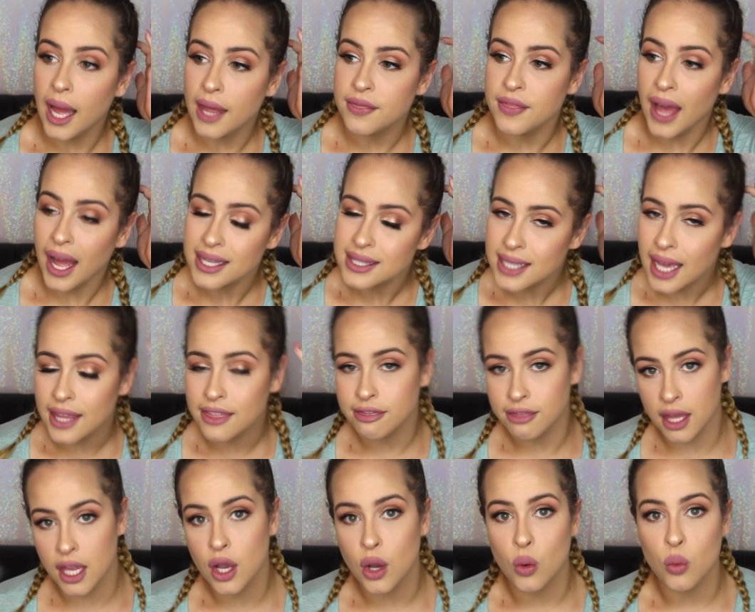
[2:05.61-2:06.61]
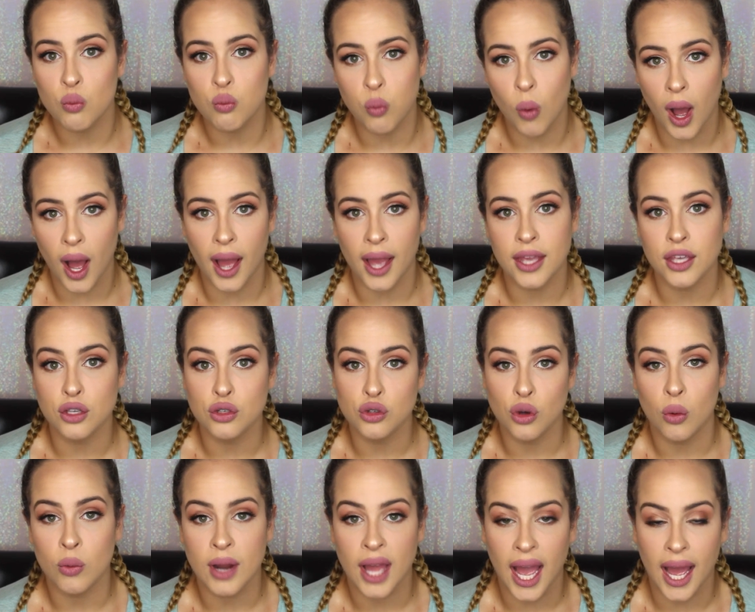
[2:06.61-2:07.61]
that's, I think, why you
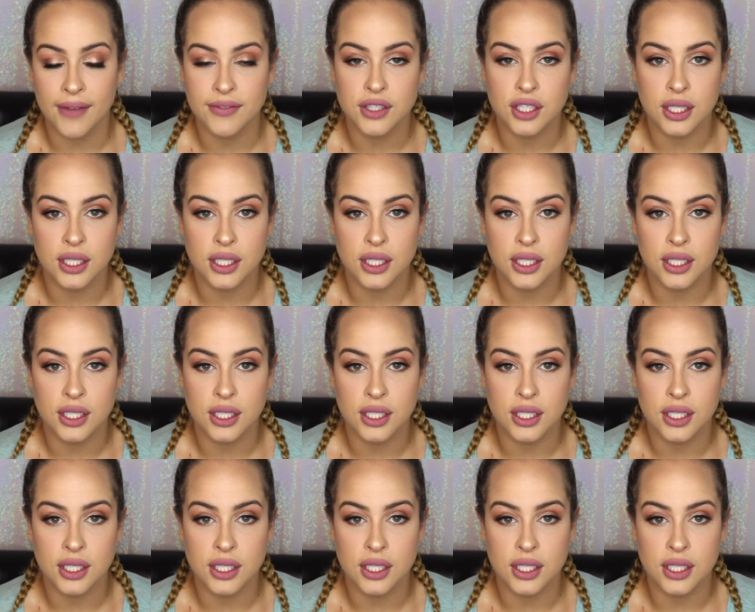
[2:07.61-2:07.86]
don't have